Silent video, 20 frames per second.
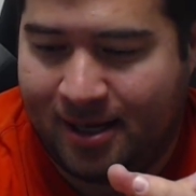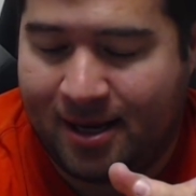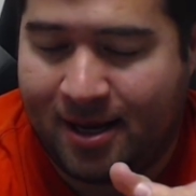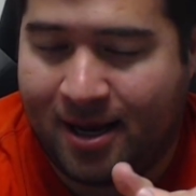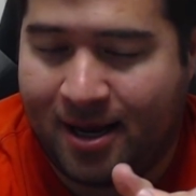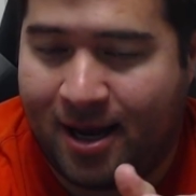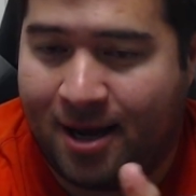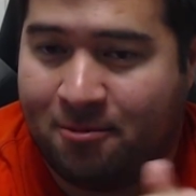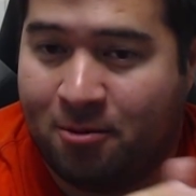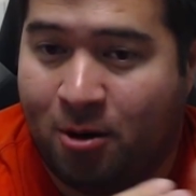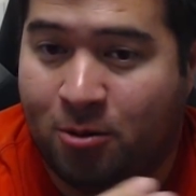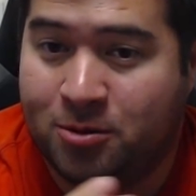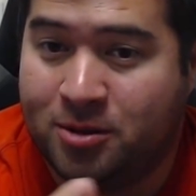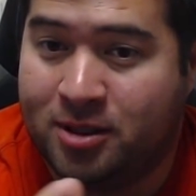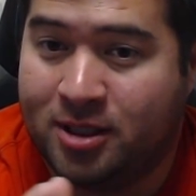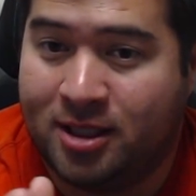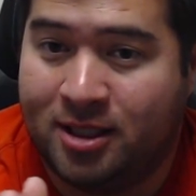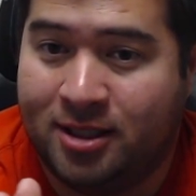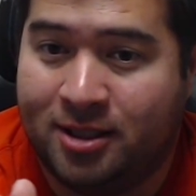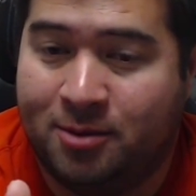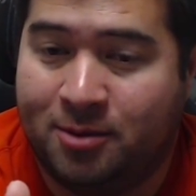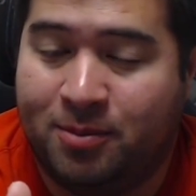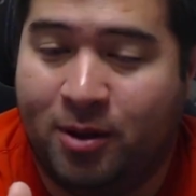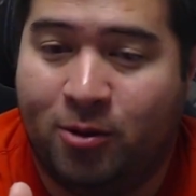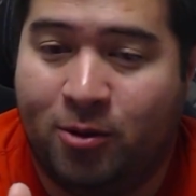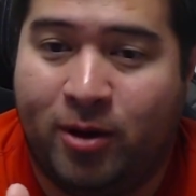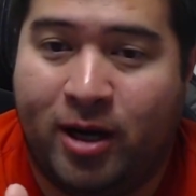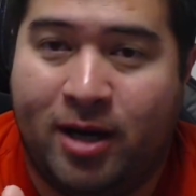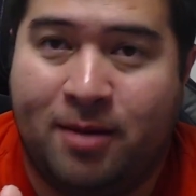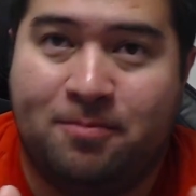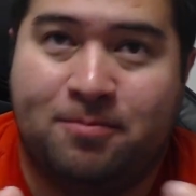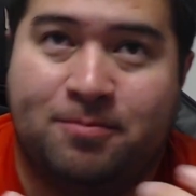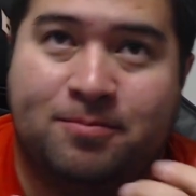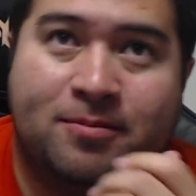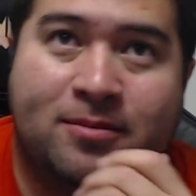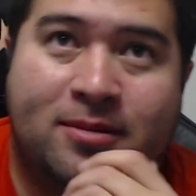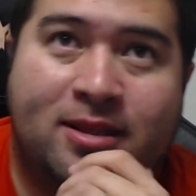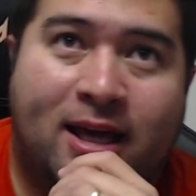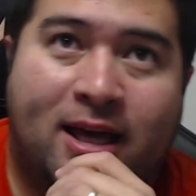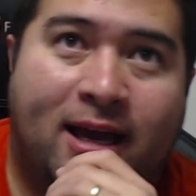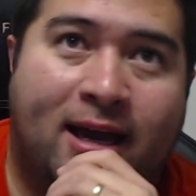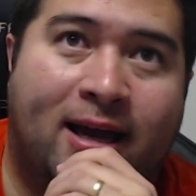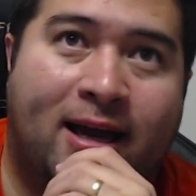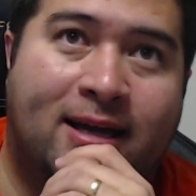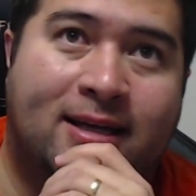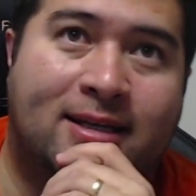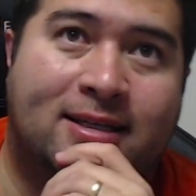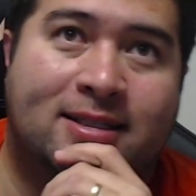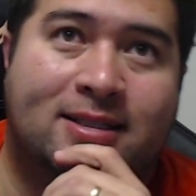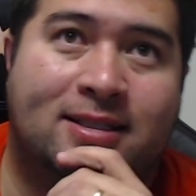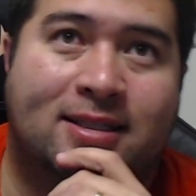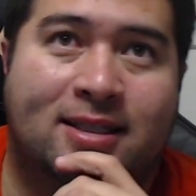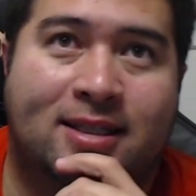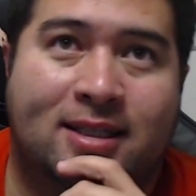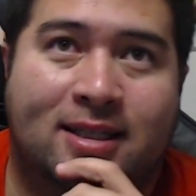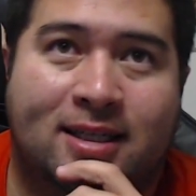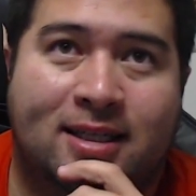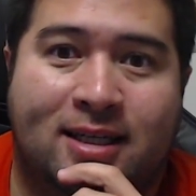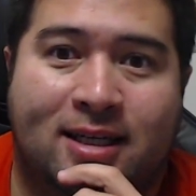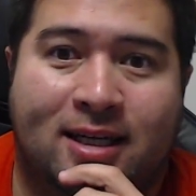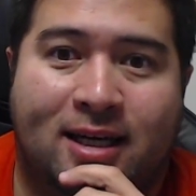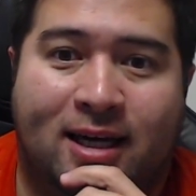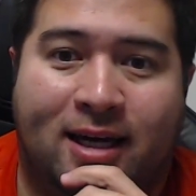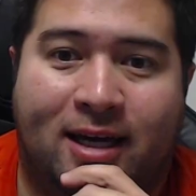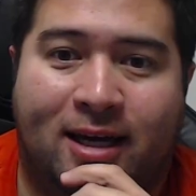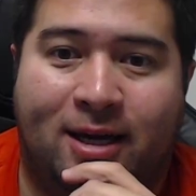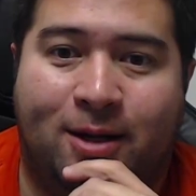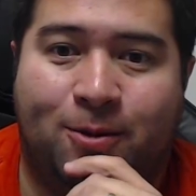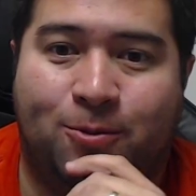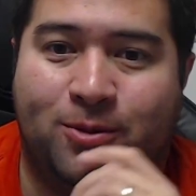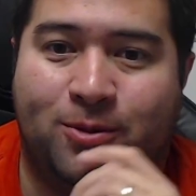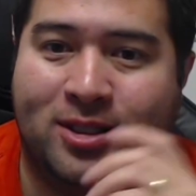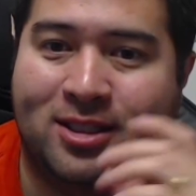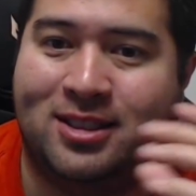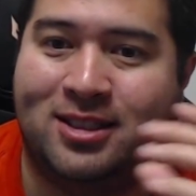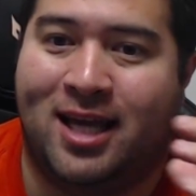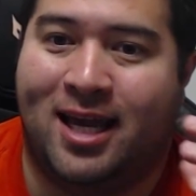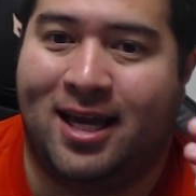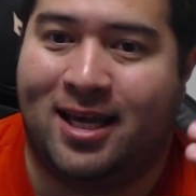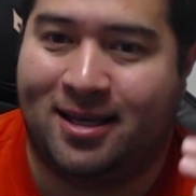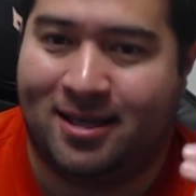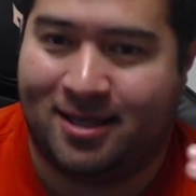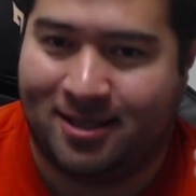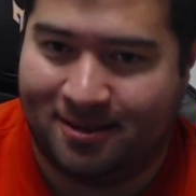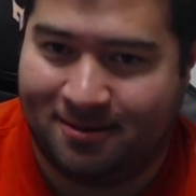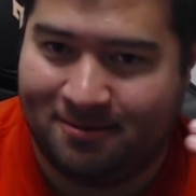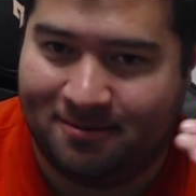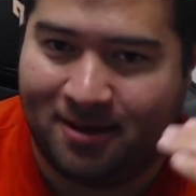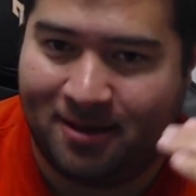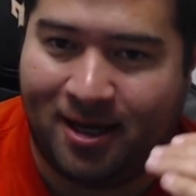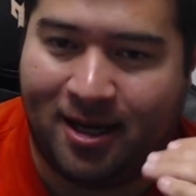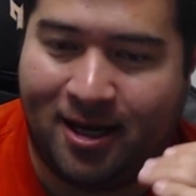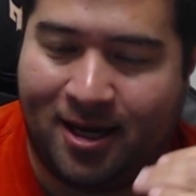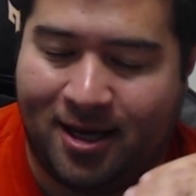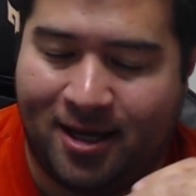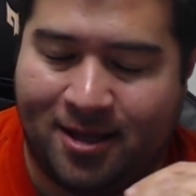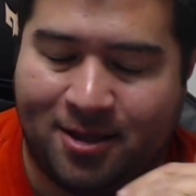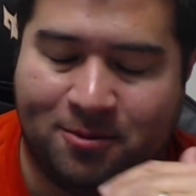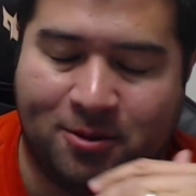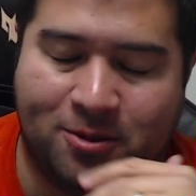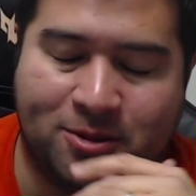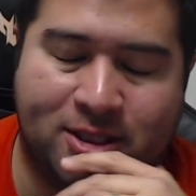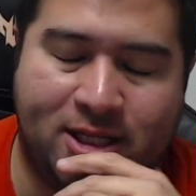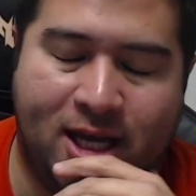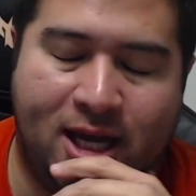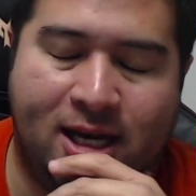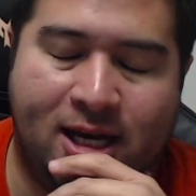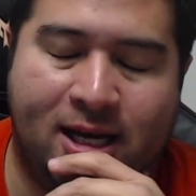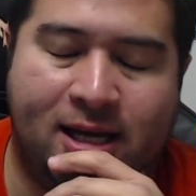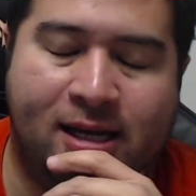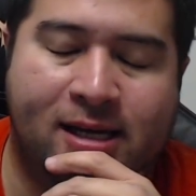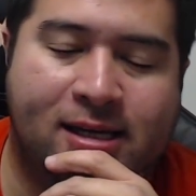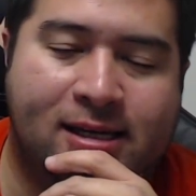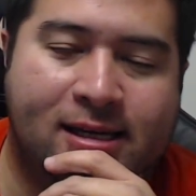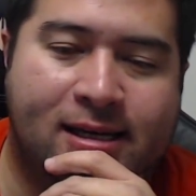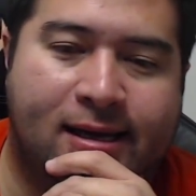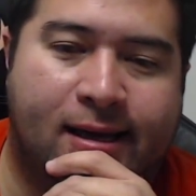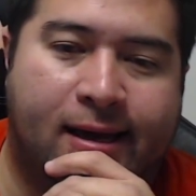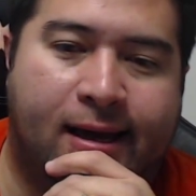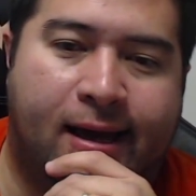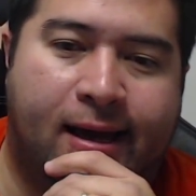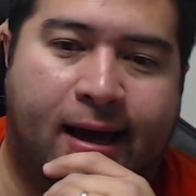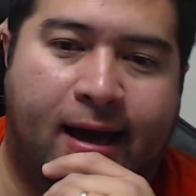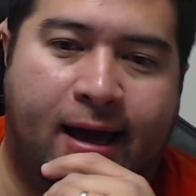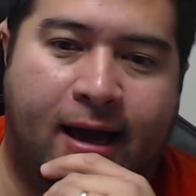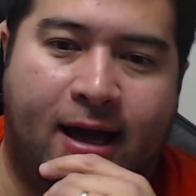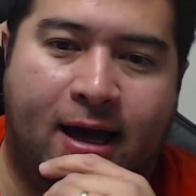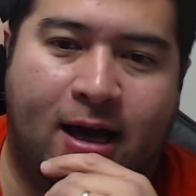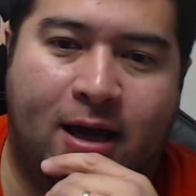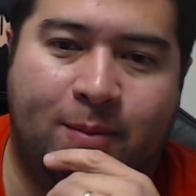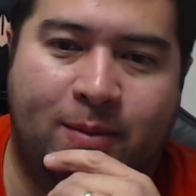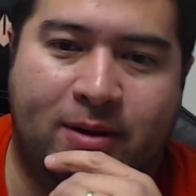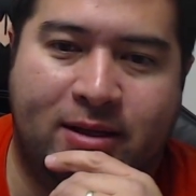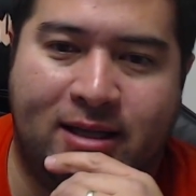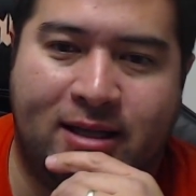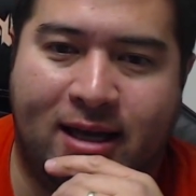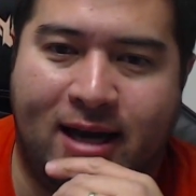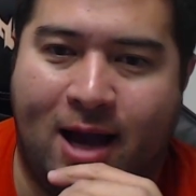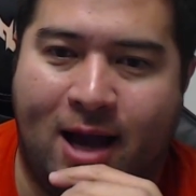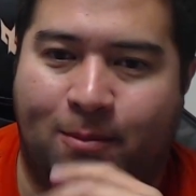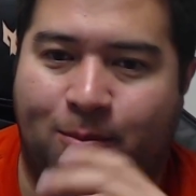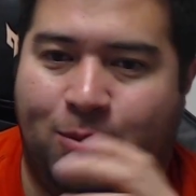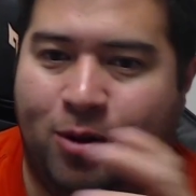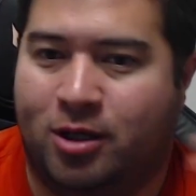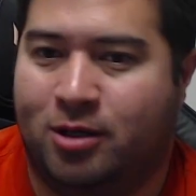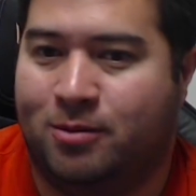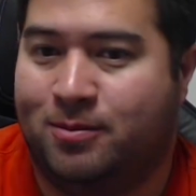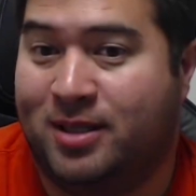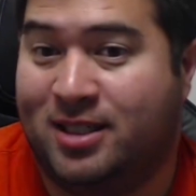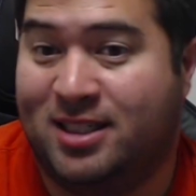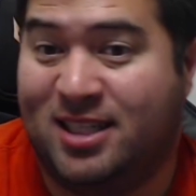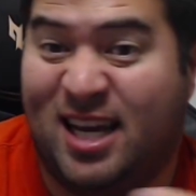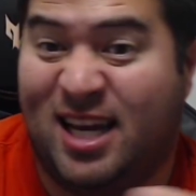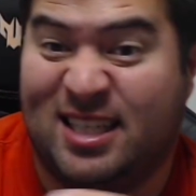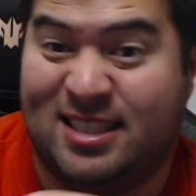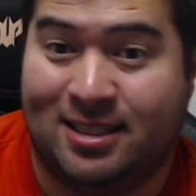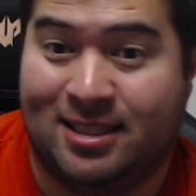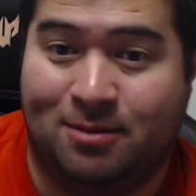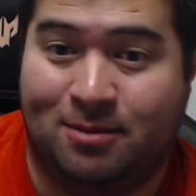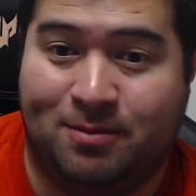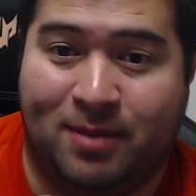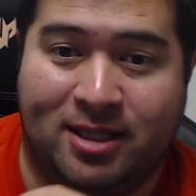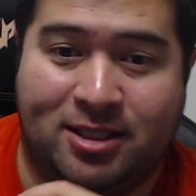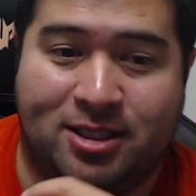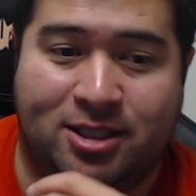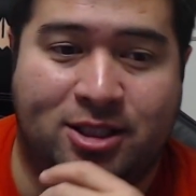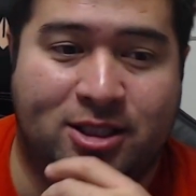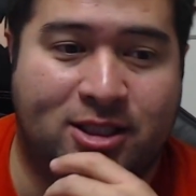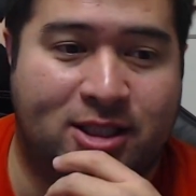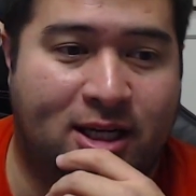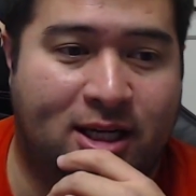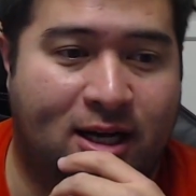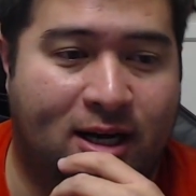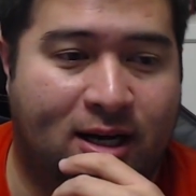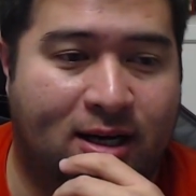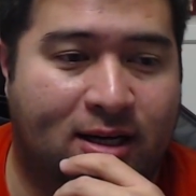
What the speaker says: wrote a little program that would take the rows of data and then output them into nice little messages here.